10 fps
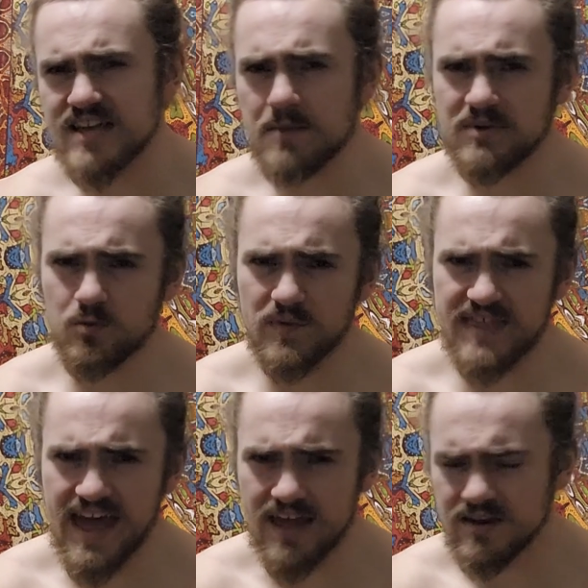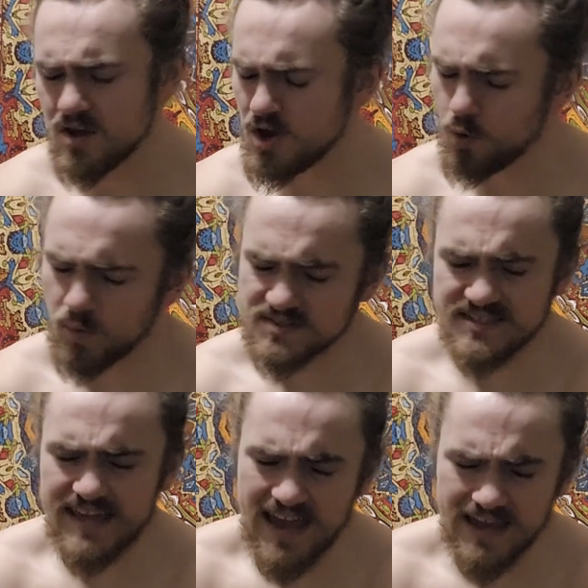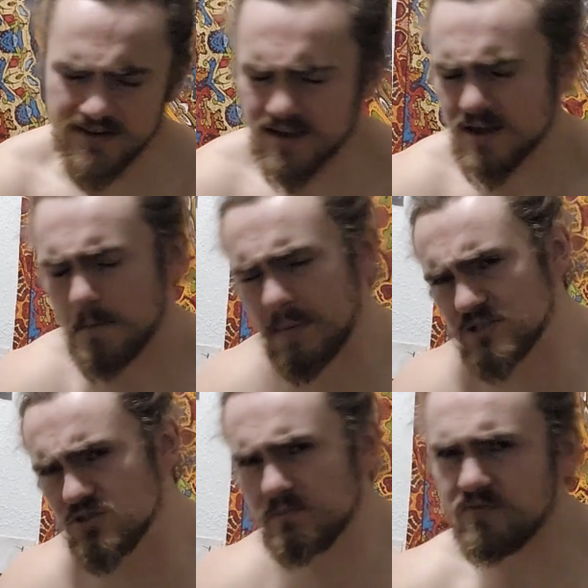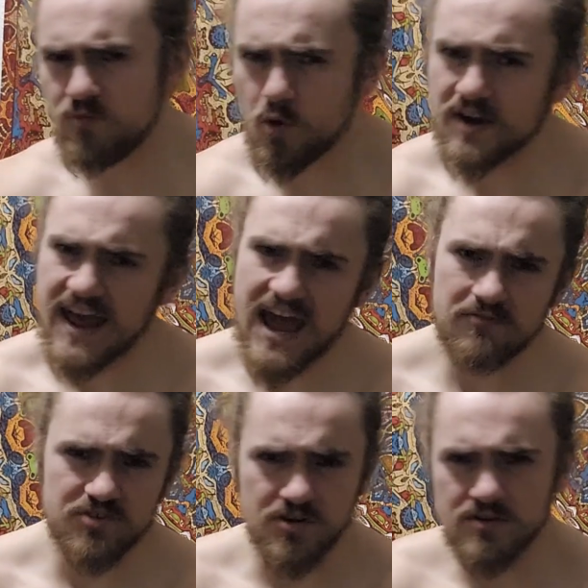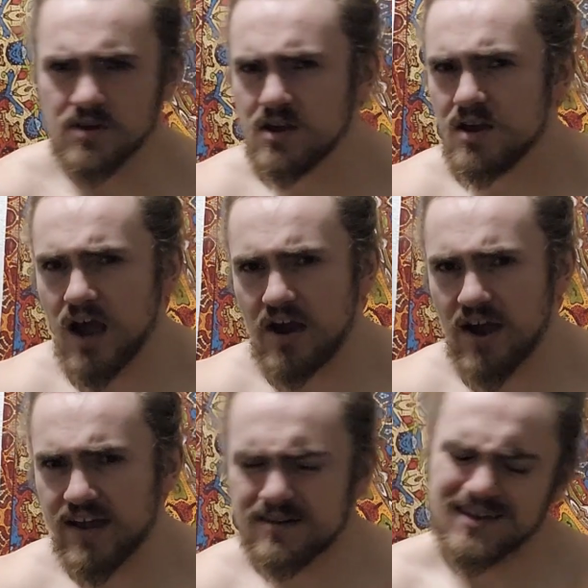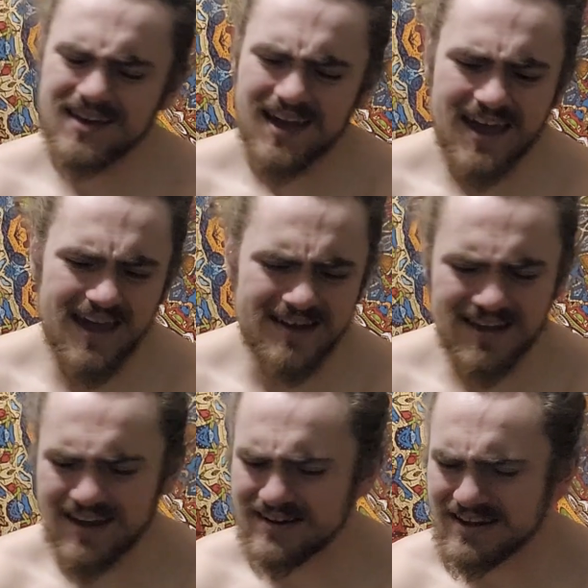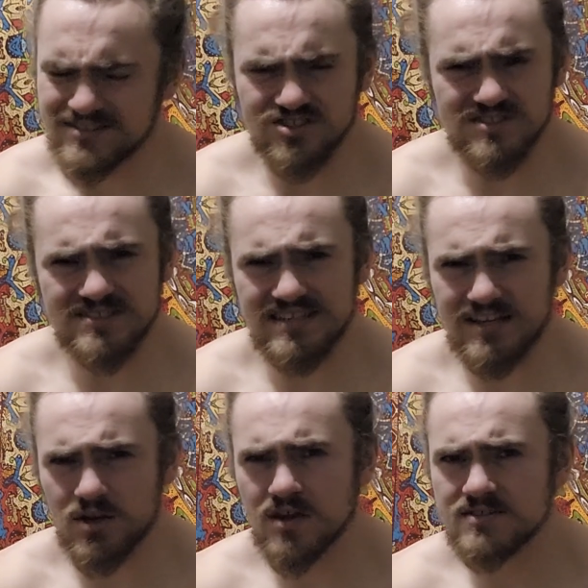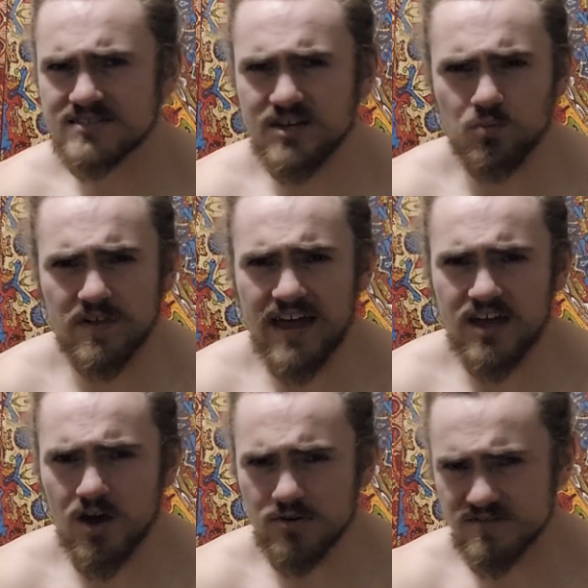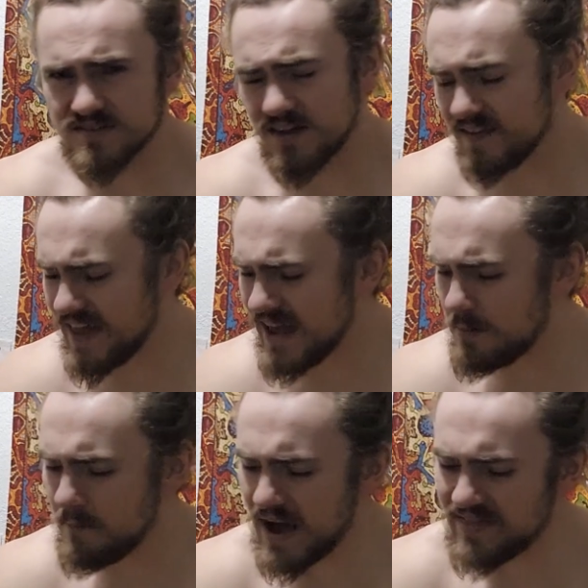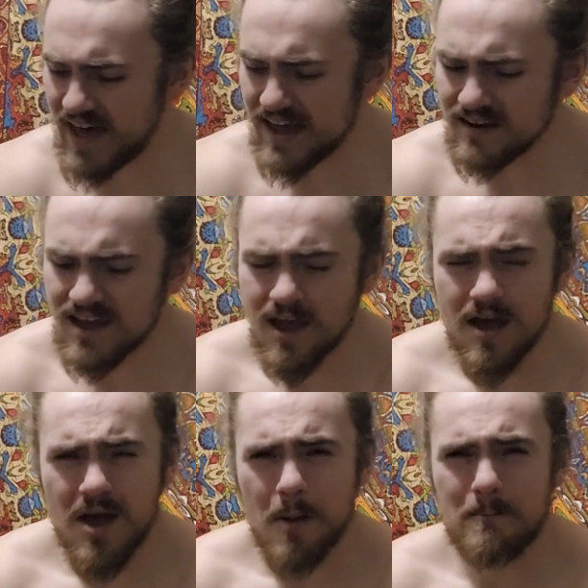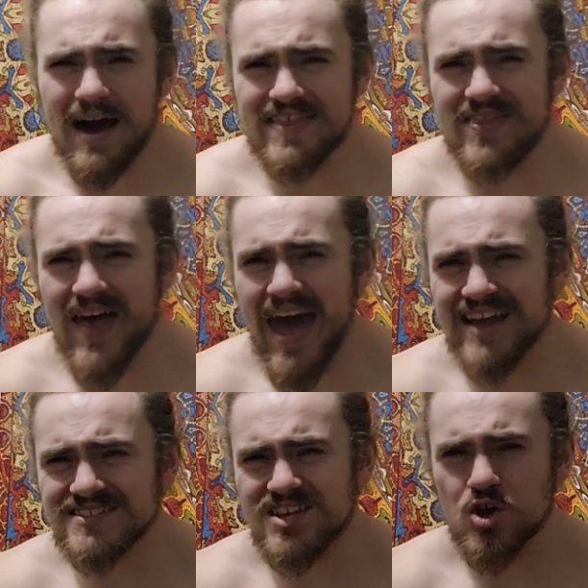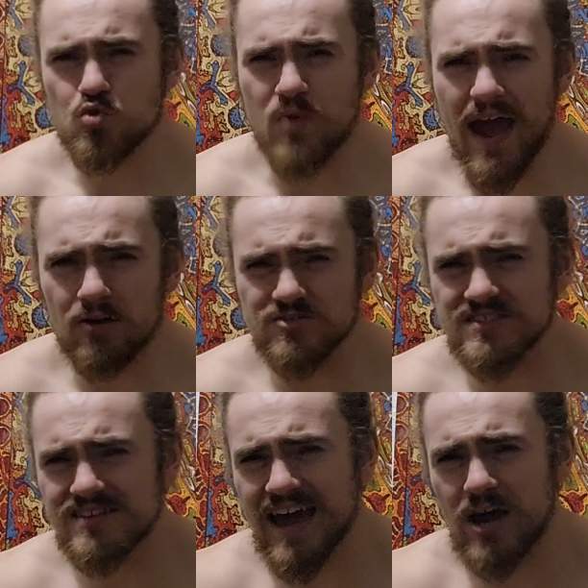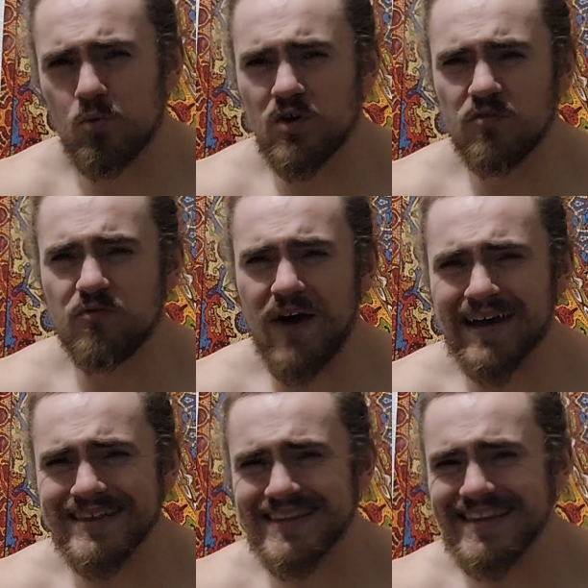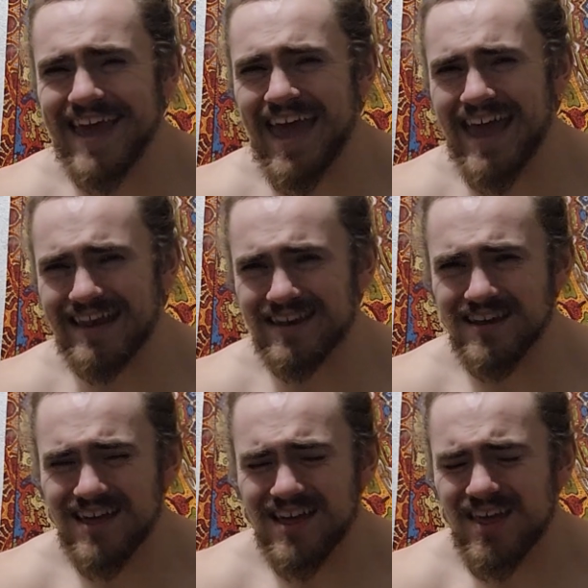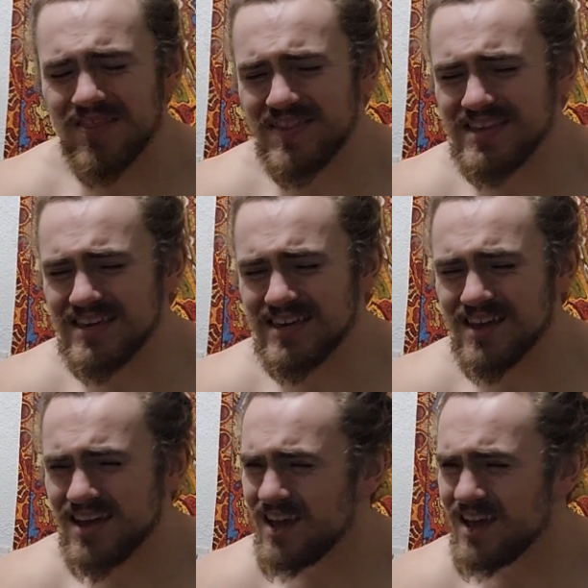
happening with that. Once again, measuring before and after, all right? And and and just seeing seeing where that goes. And then by that by that route, I will finally end the